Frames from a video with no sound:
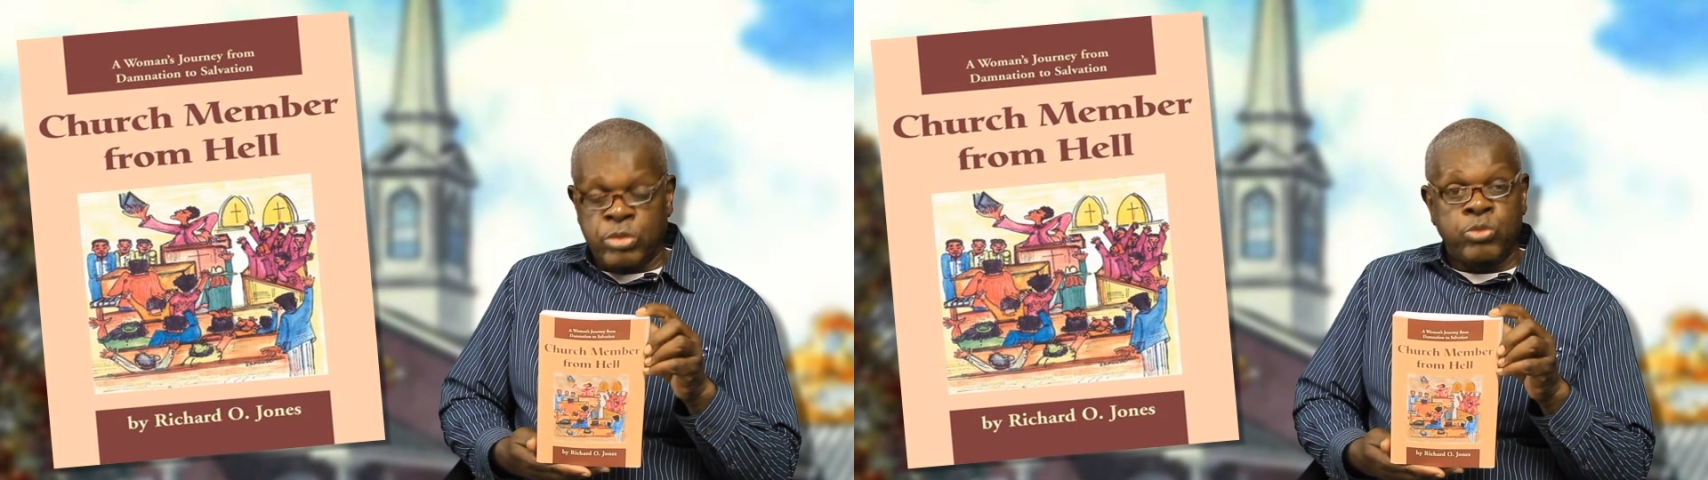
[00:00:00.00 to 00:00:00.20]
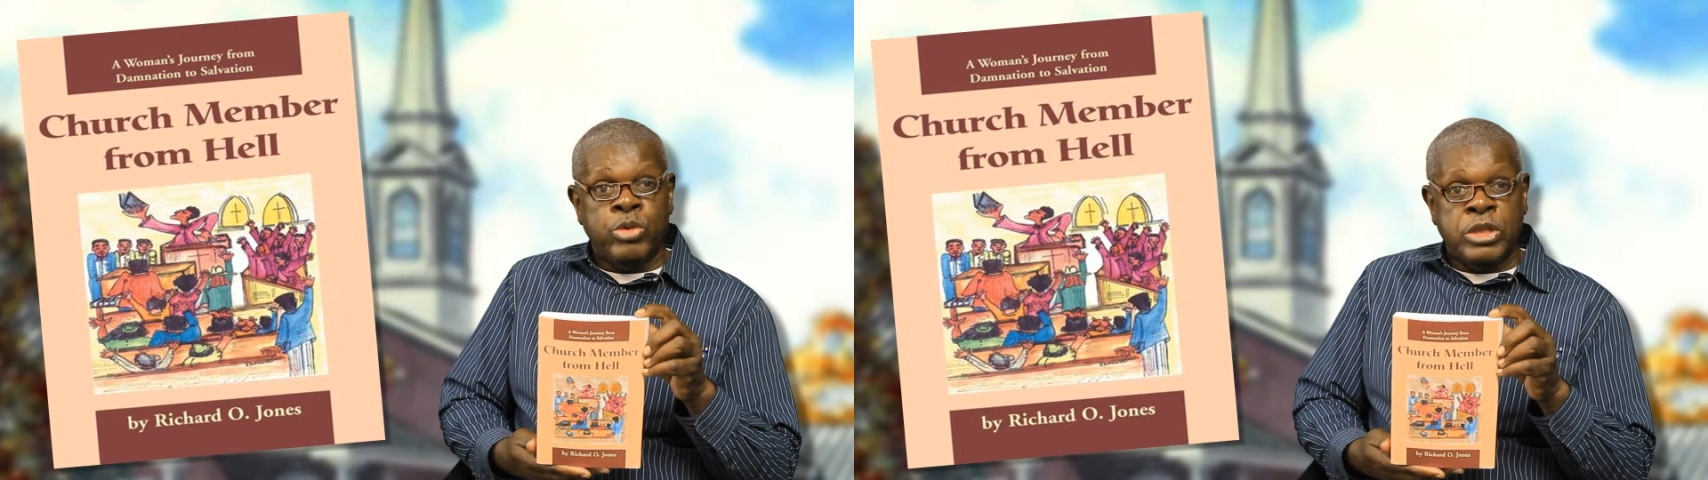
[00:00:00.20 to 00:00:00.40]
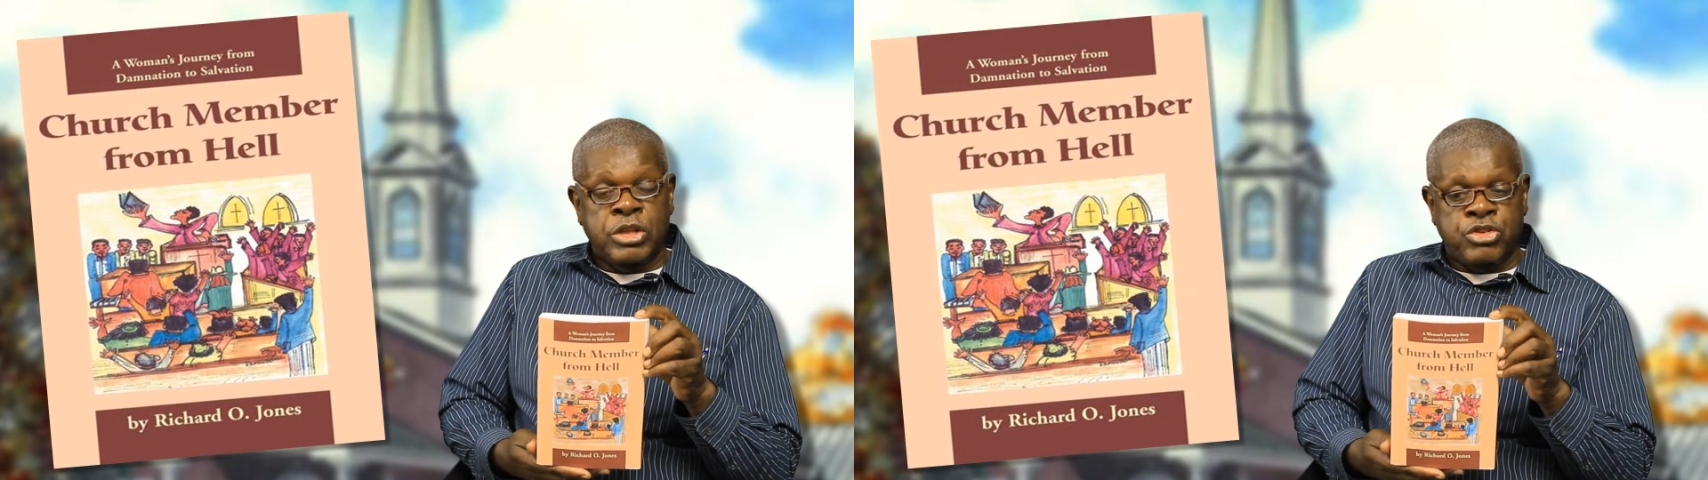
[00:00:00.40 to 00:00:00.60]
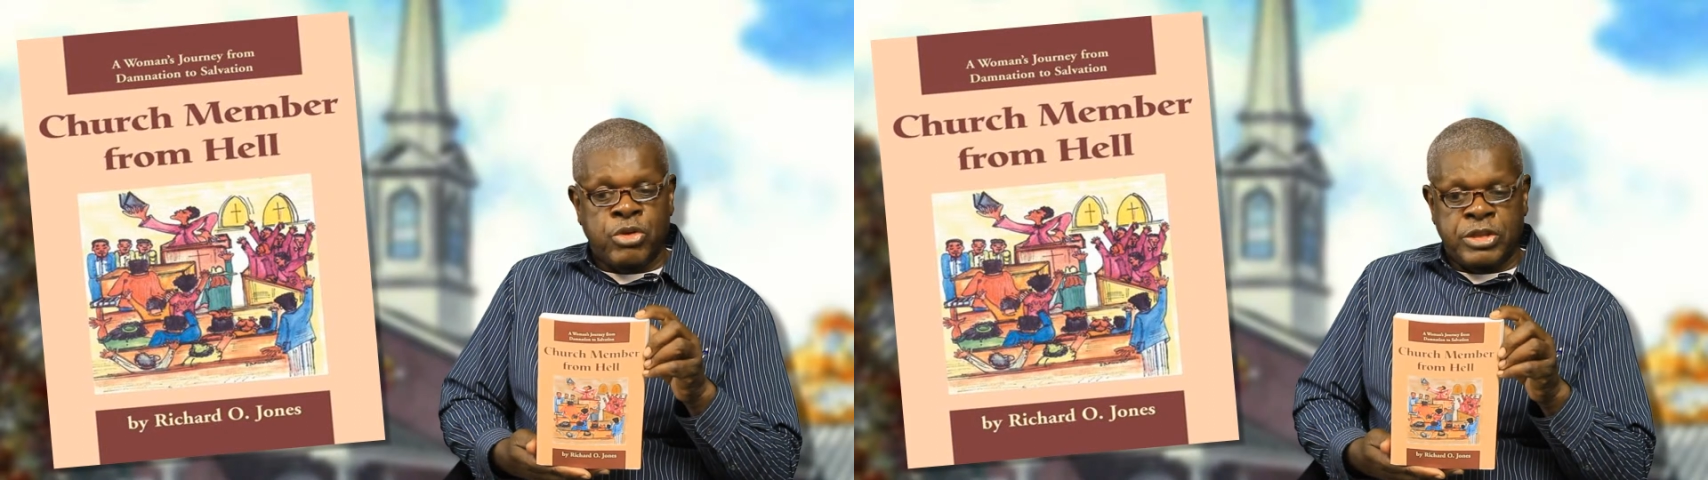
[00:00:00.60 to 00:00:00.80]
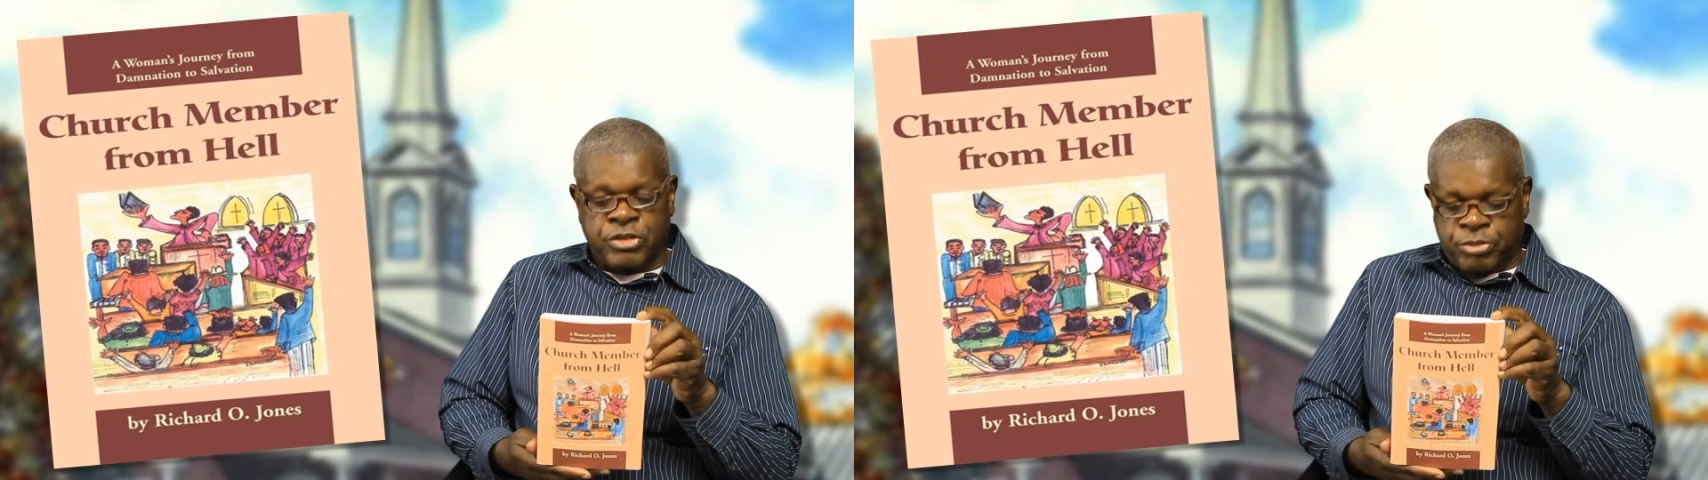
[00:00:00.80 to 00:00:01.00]
will enjoy
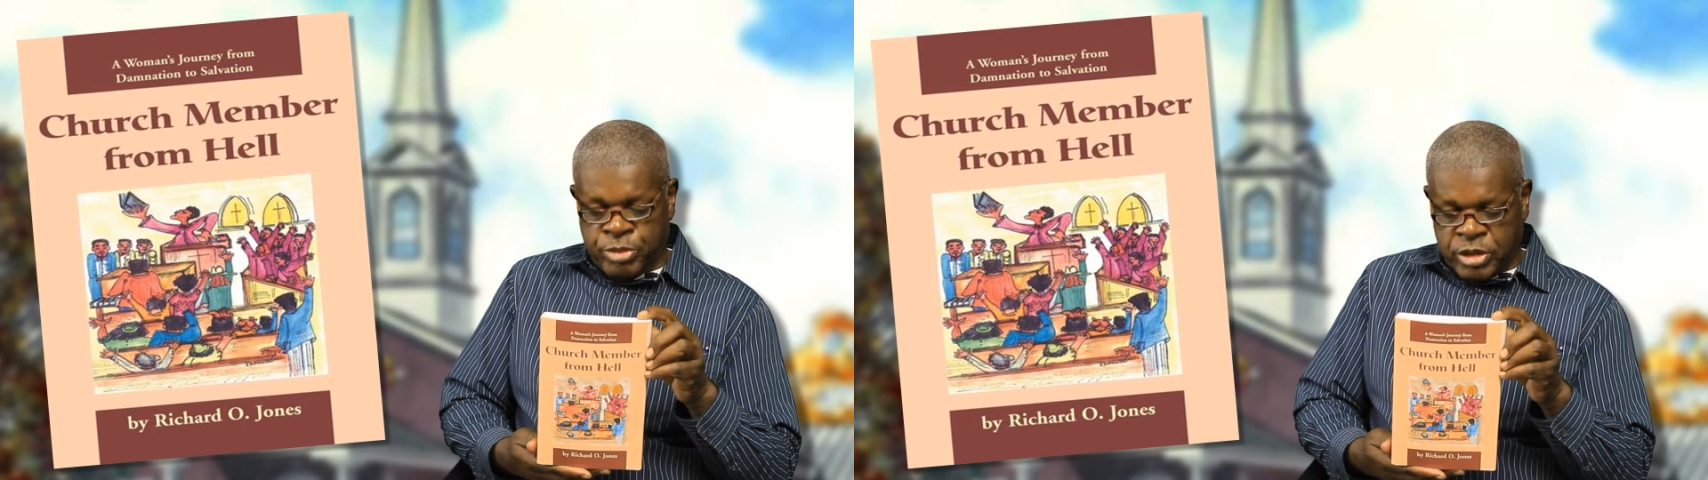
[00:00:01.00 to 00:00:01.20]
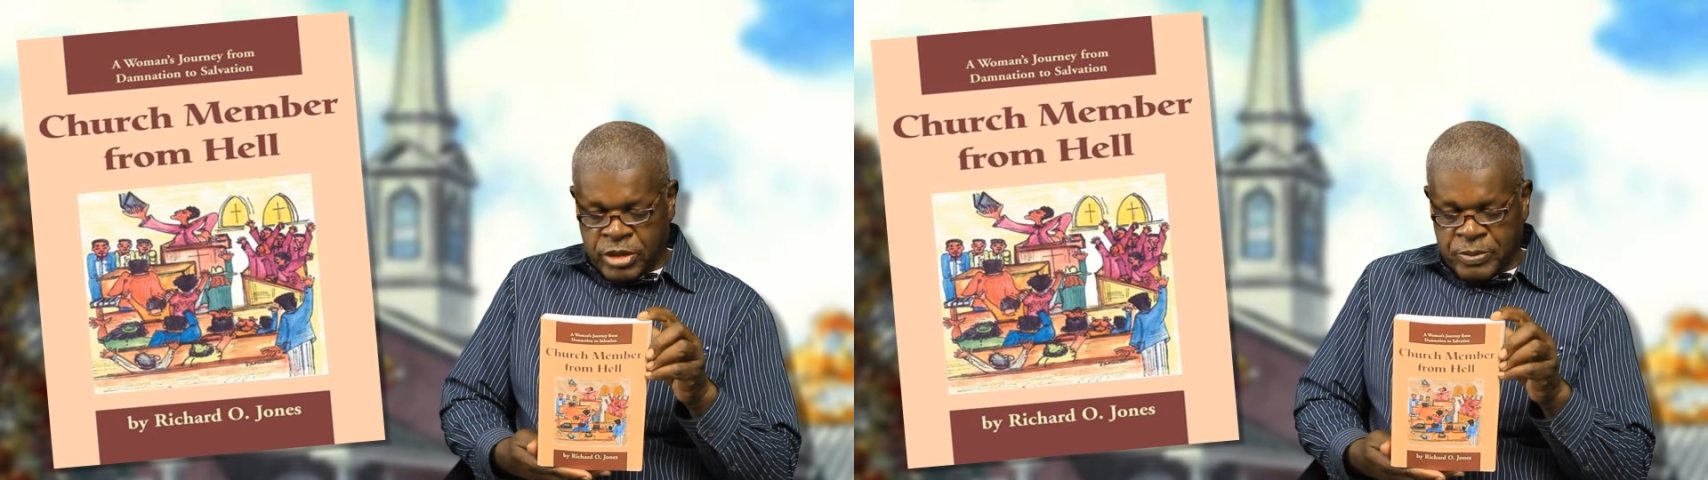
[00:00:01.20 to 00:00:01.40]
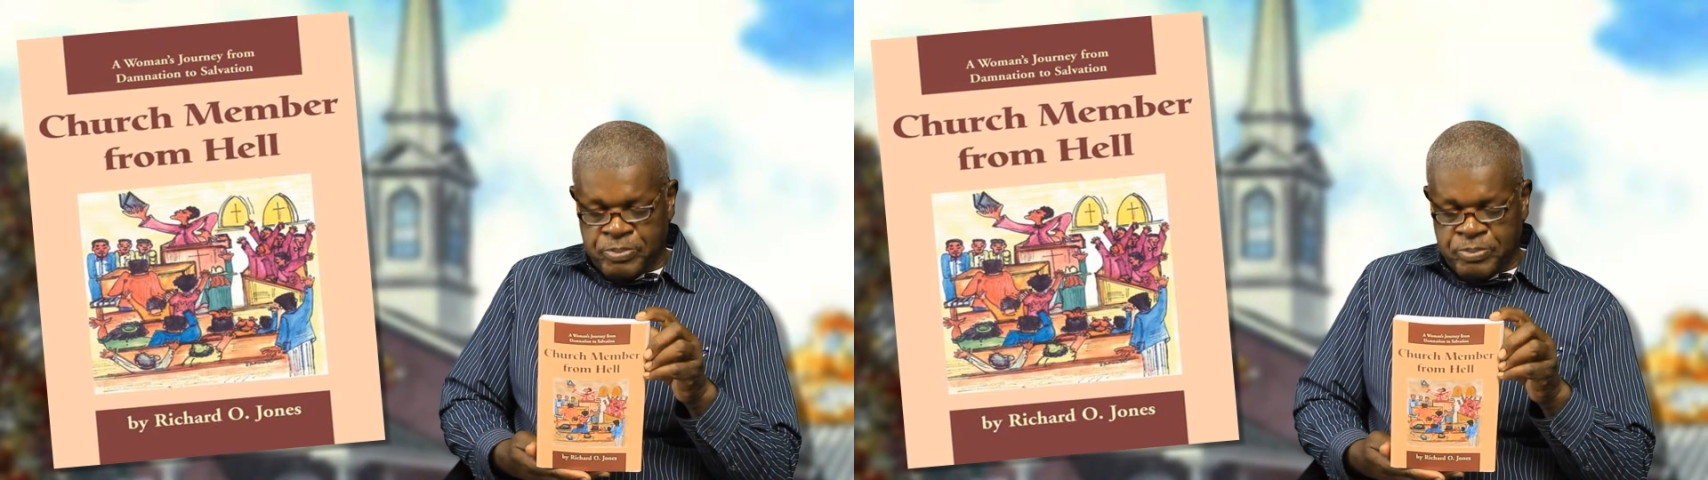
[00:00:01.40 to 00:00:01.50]
this book.